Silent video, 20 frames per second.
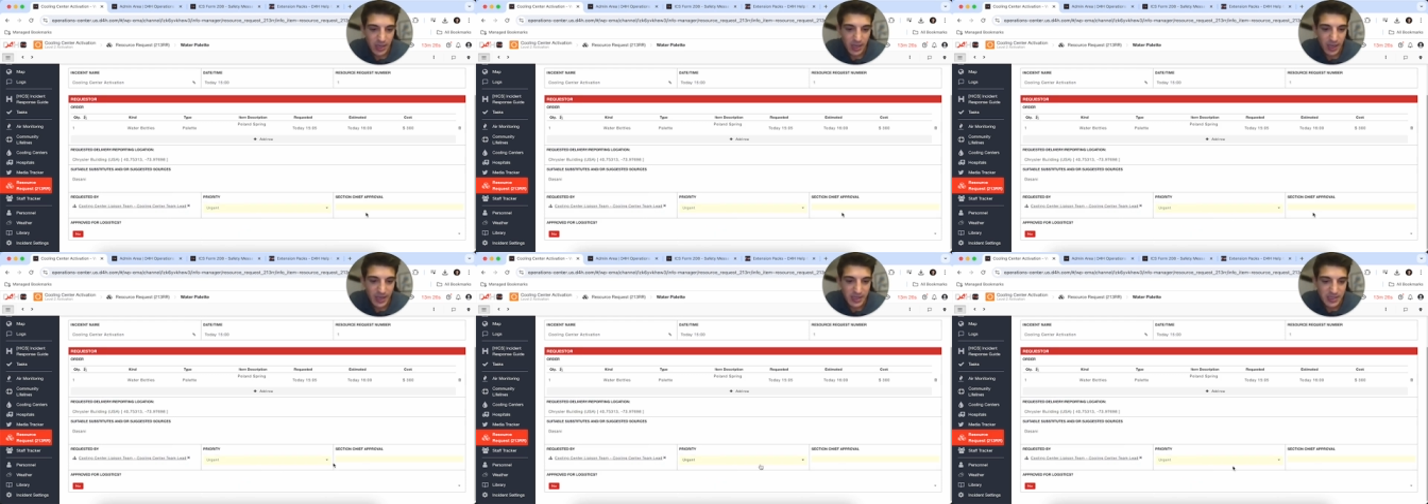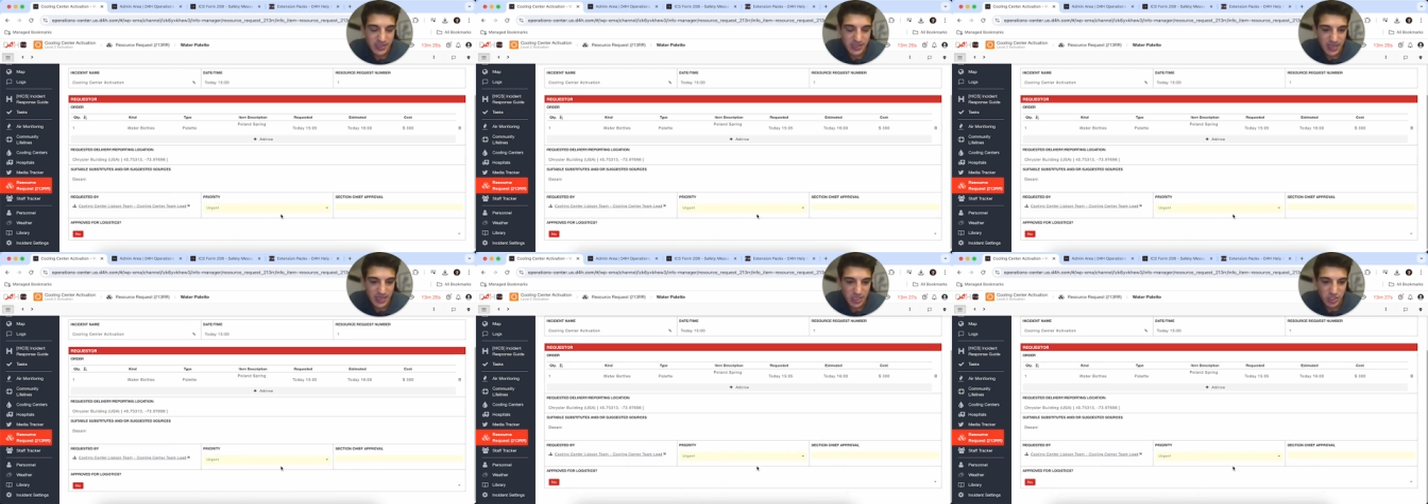And
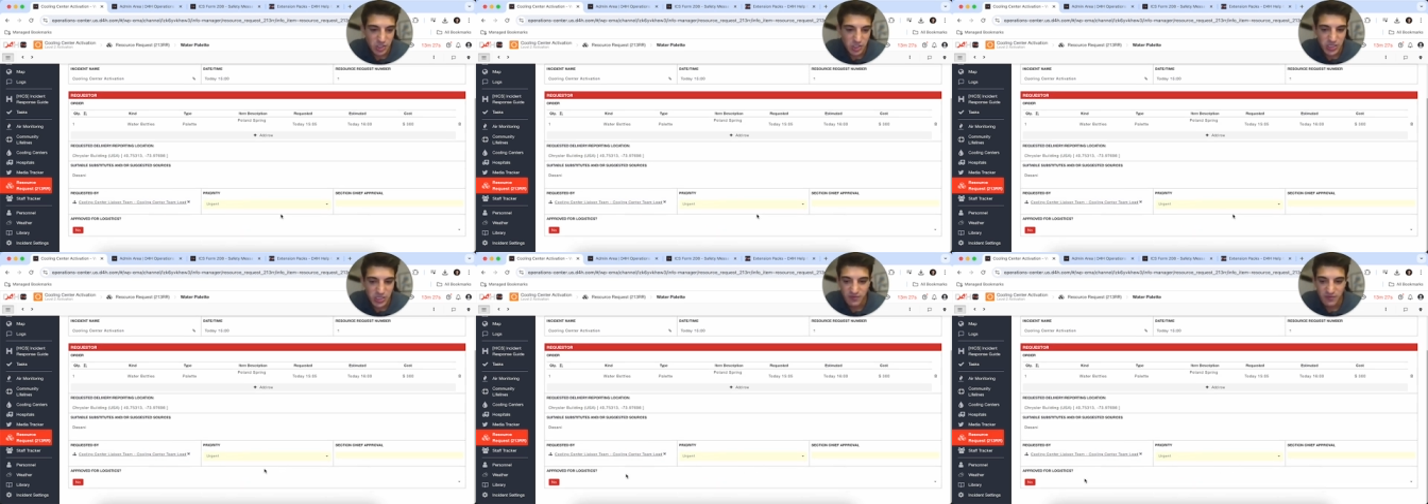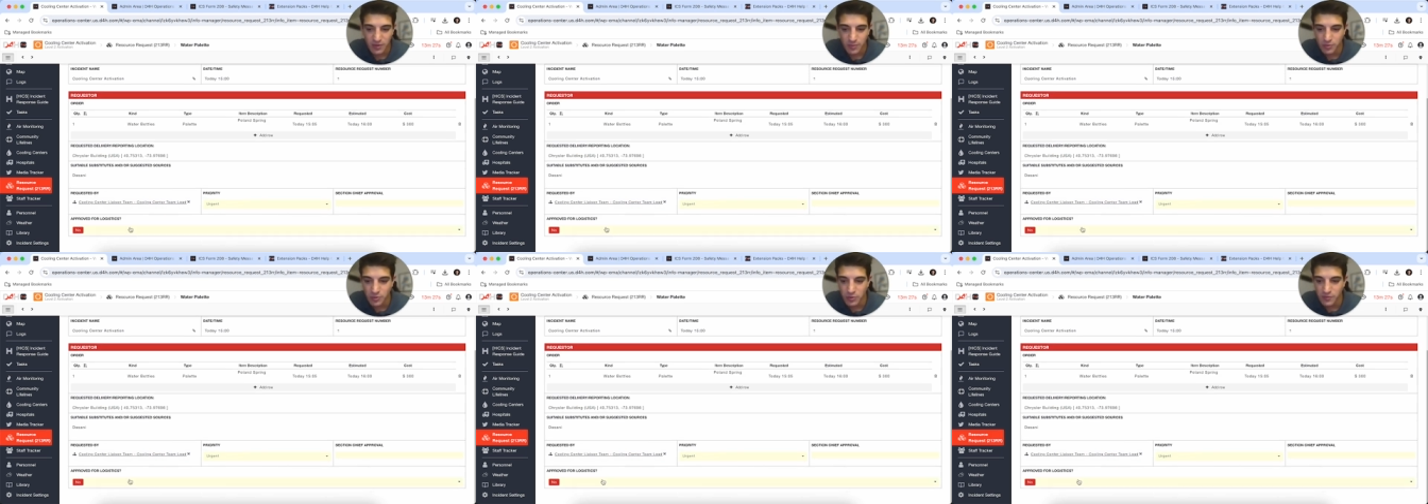section chief
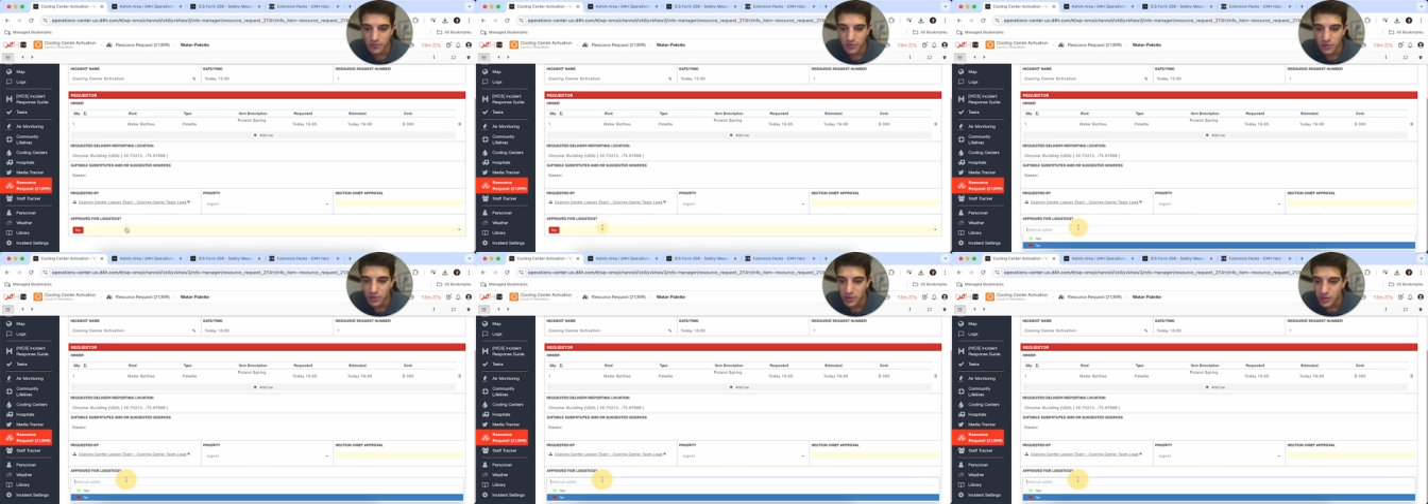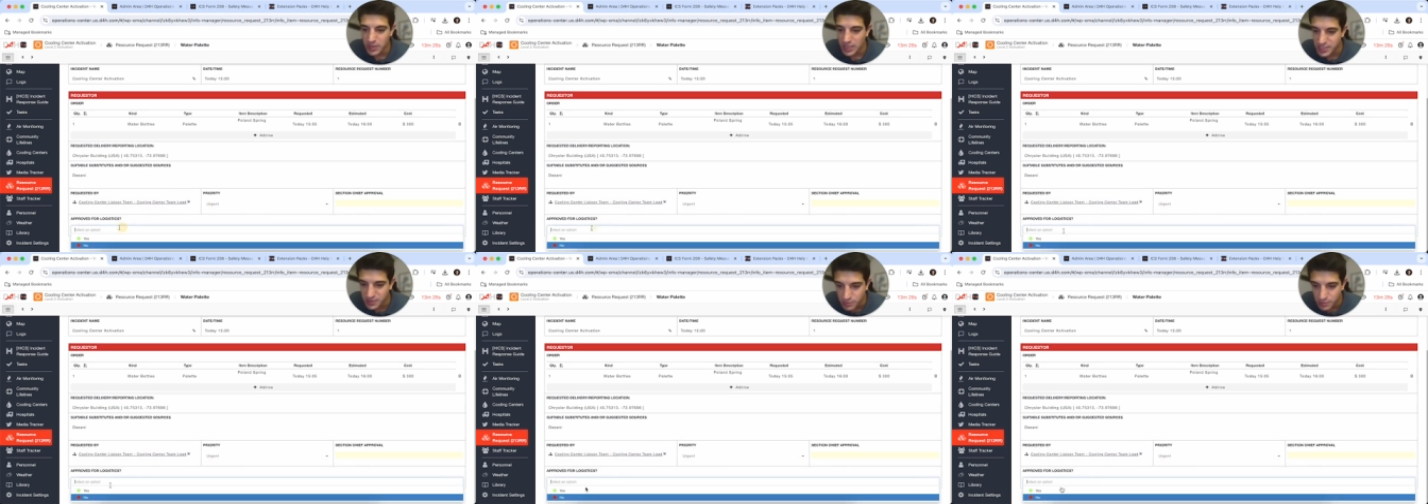approval.
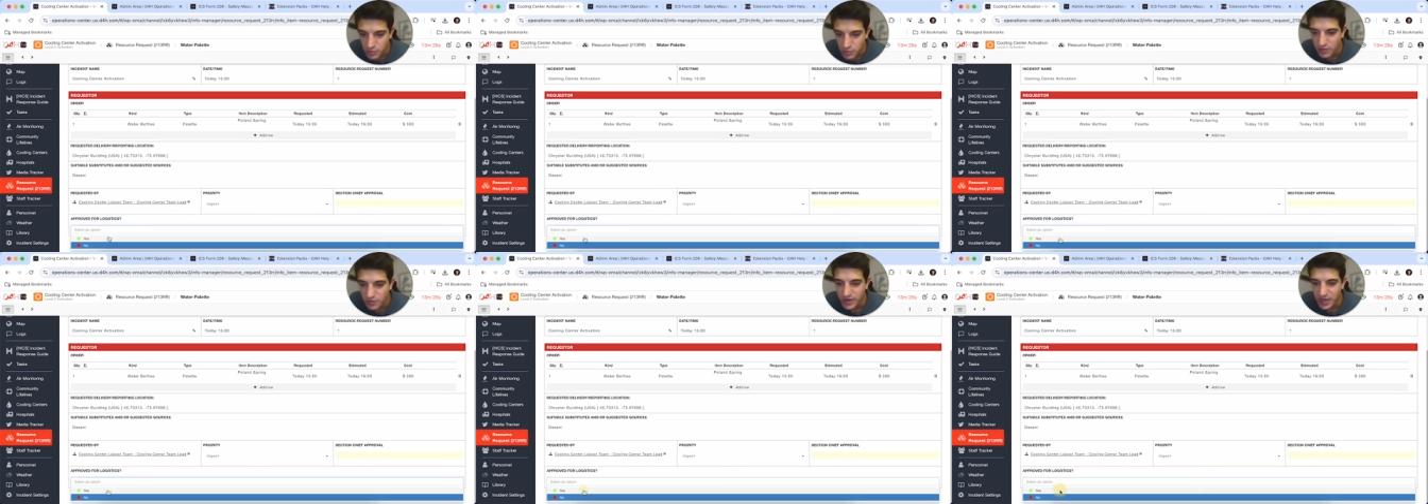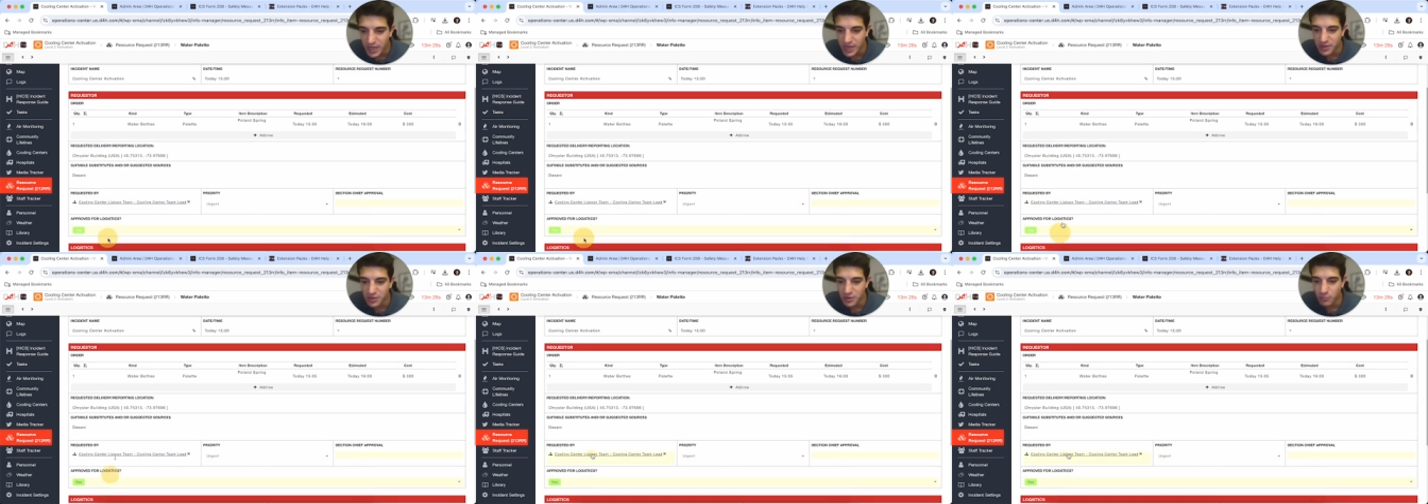Let's move it
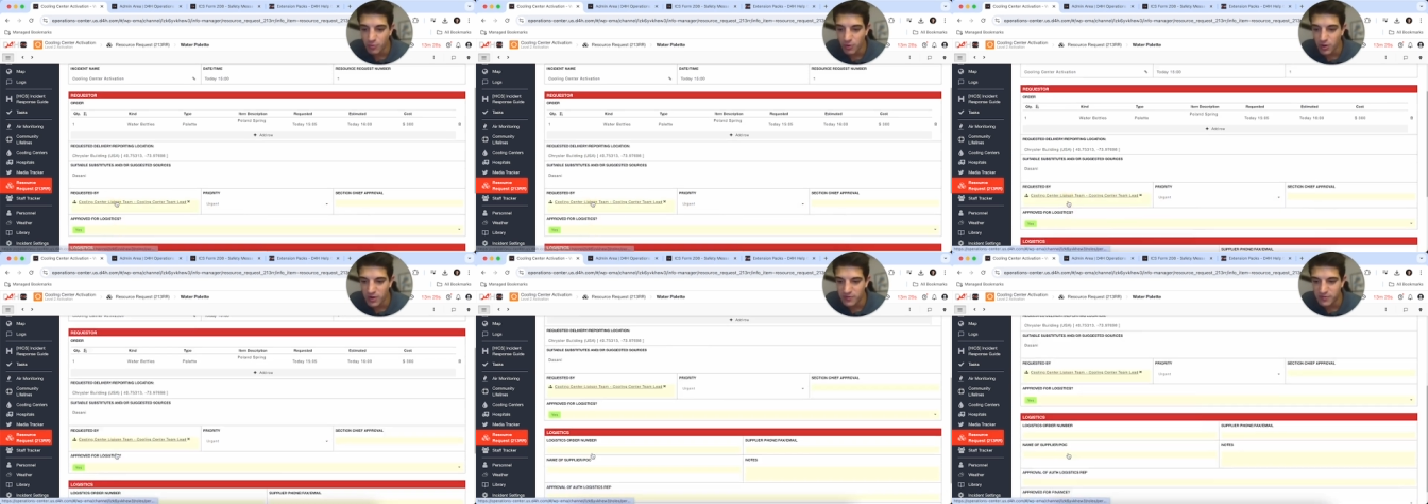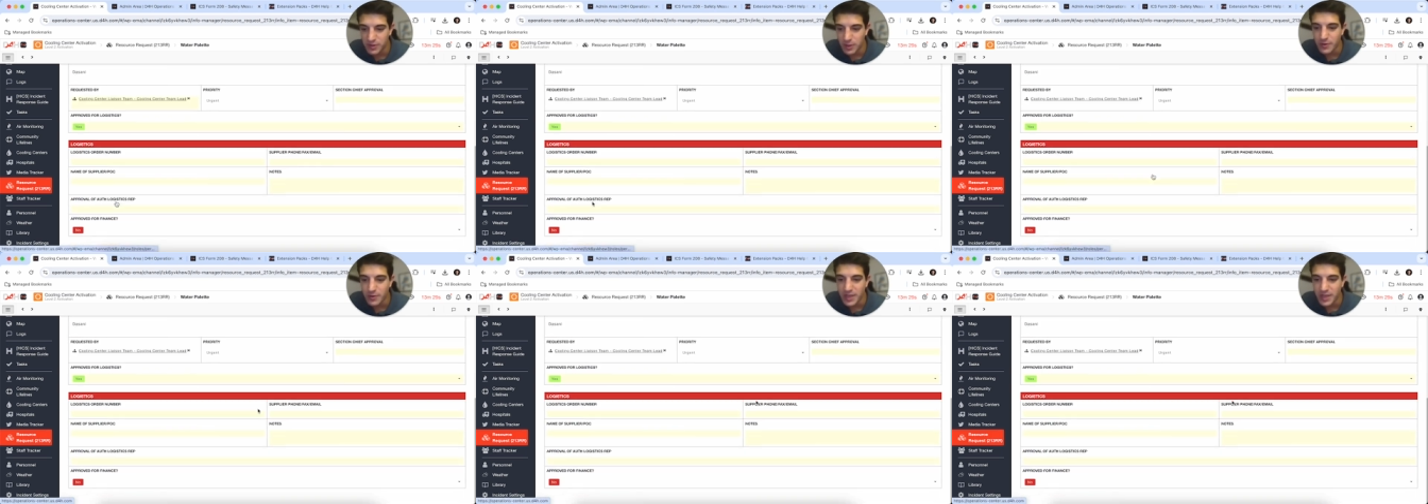on in the workflow.